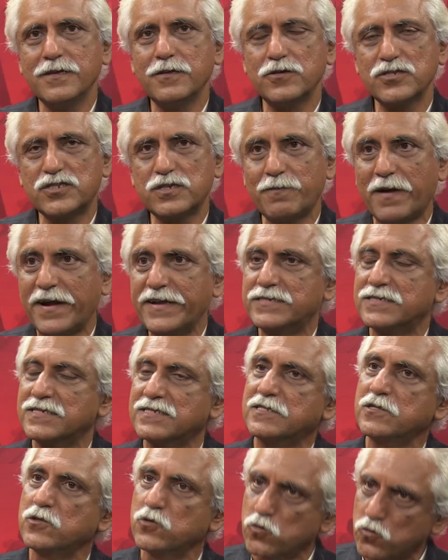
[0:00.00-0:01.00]
she might
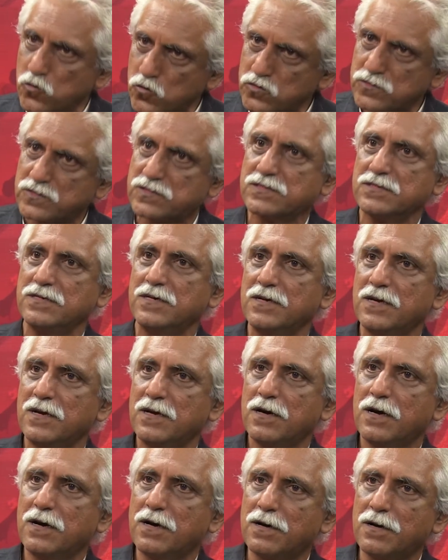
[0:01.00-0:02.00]
just lose
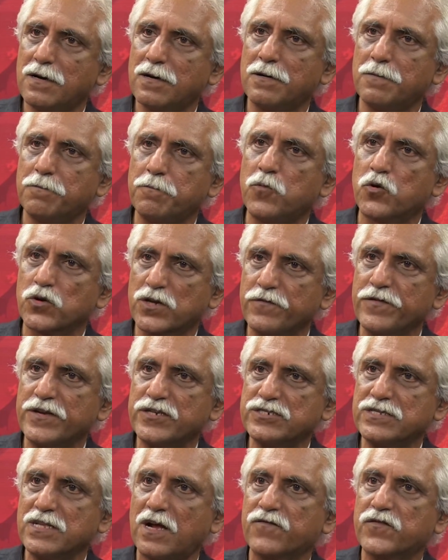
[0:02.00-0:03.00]

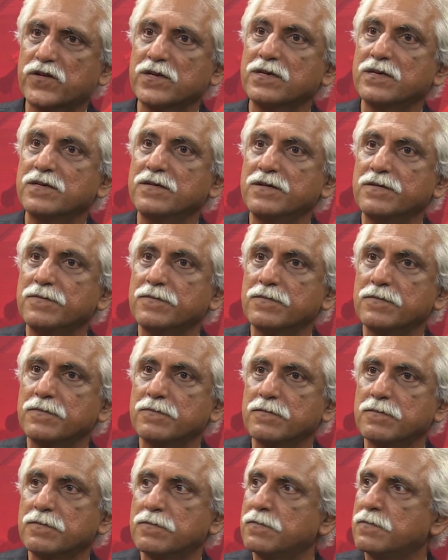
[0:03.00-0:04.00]
motivation after
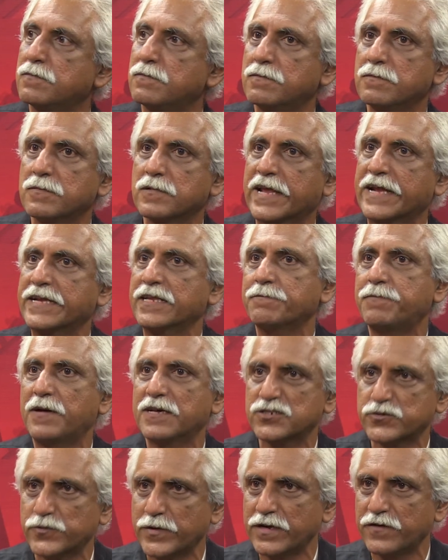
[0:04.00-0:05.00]
getting
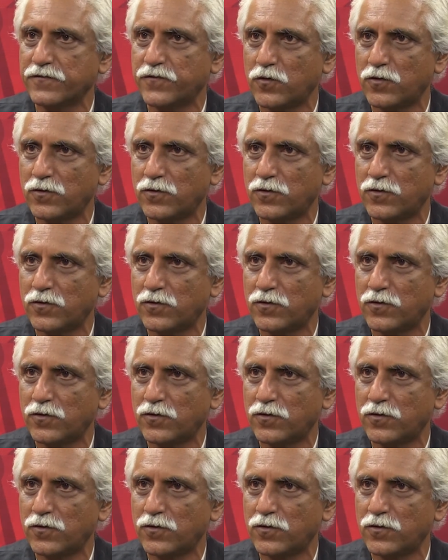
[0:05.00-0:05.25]
past 24.